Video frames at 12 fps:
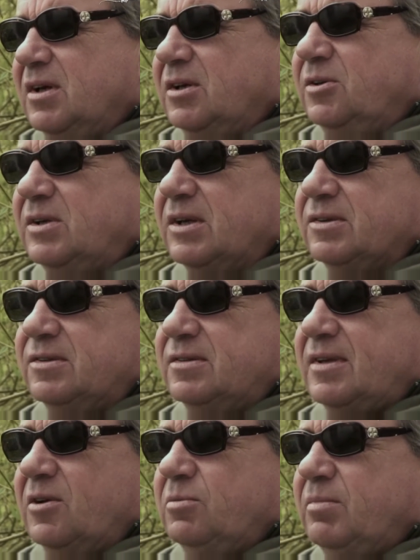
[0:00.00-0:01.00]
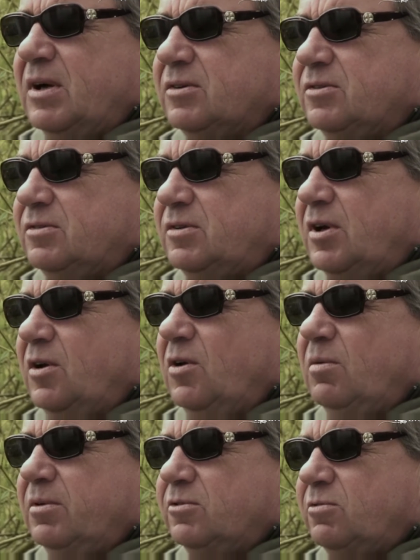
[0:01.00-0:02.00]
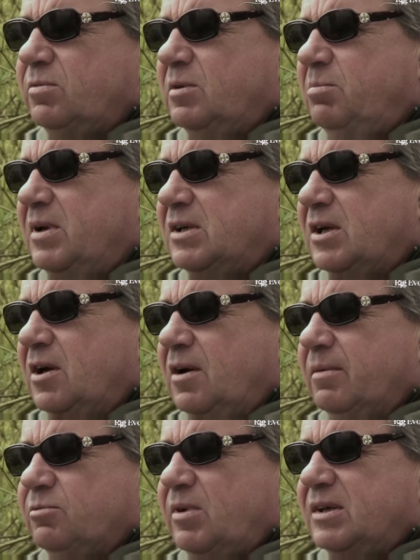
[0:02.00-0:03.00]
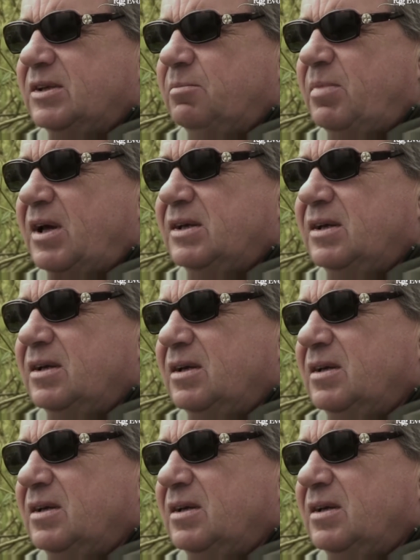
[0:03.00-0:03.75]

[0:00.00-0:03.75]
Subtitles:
You get so much turbulence when the big carp's round the bait.